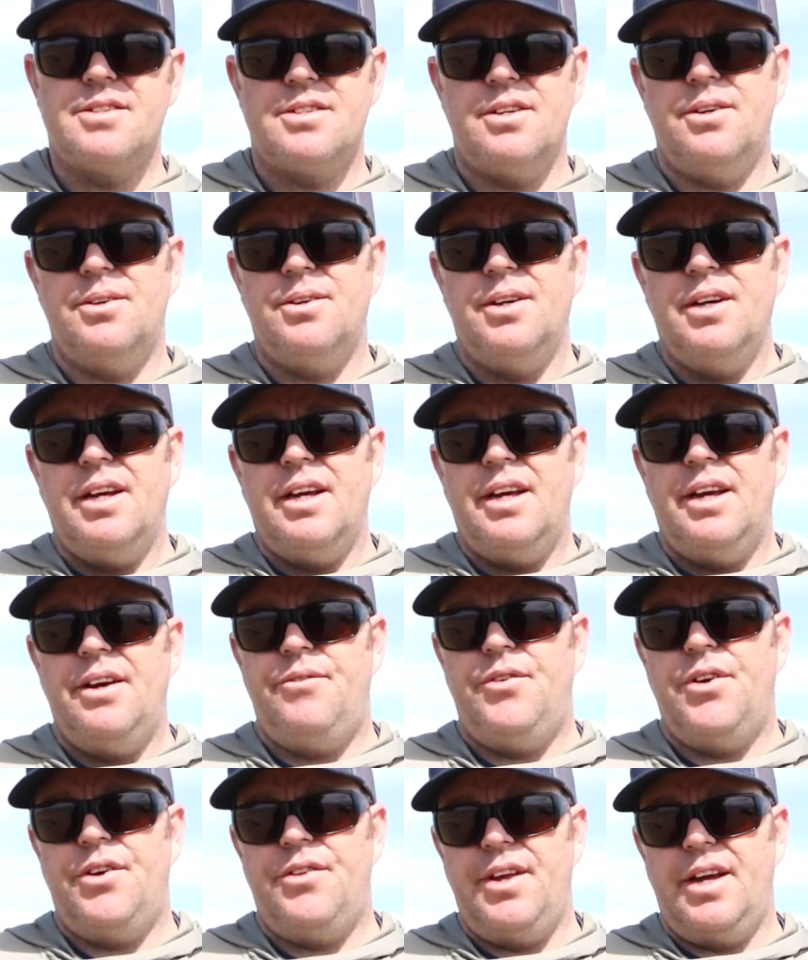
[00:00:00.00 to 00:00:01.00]
So
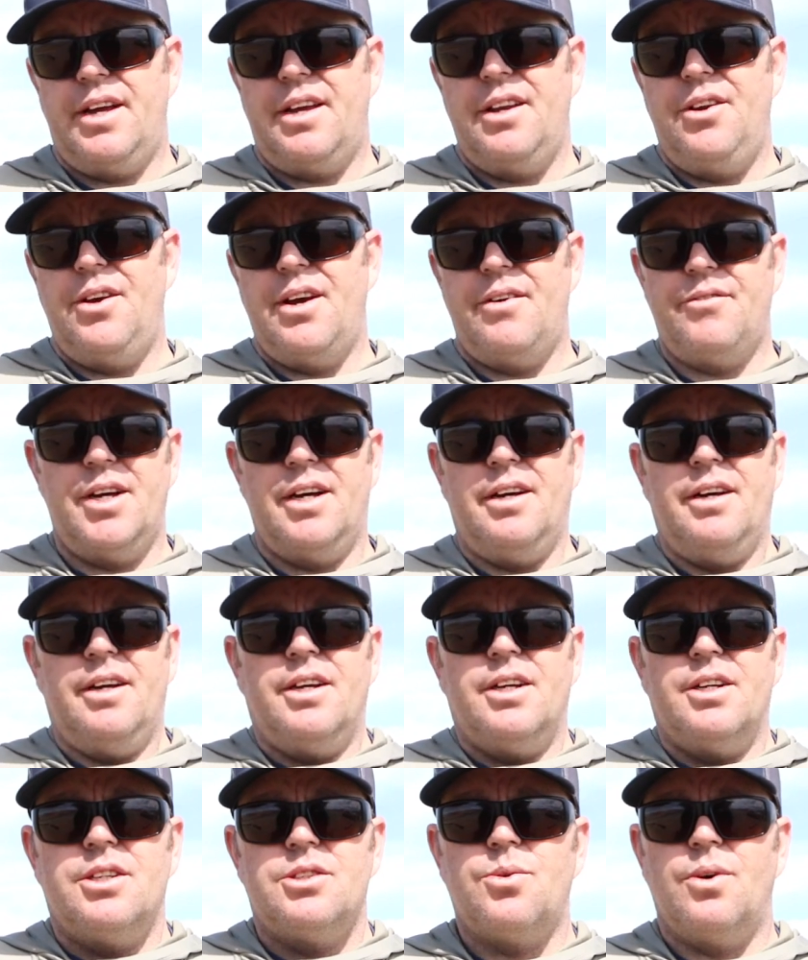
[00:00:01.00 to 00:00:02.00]
if you're thinking you have a
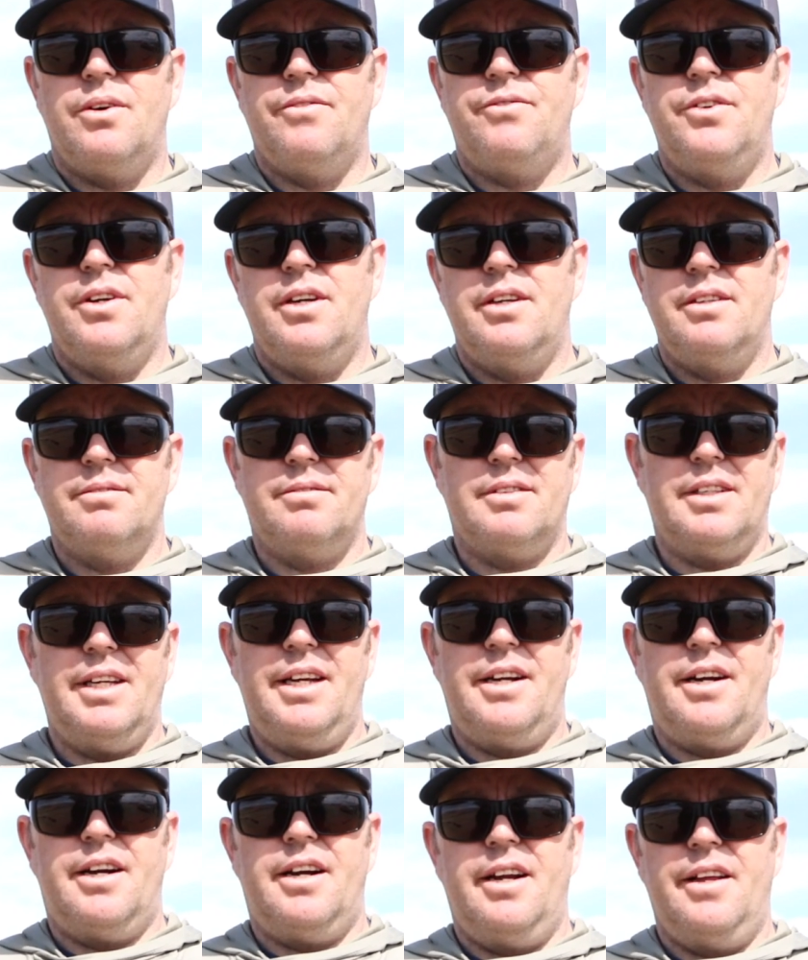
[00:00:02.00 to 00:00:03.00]
12-foot
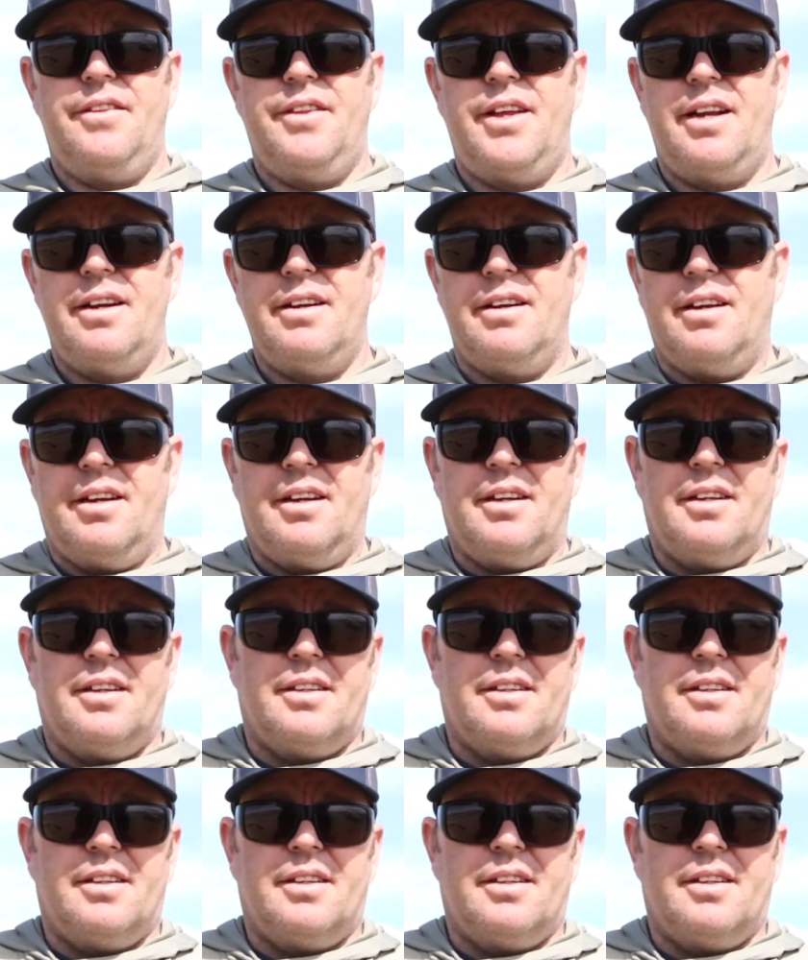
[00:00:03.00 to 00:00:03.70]
leader and then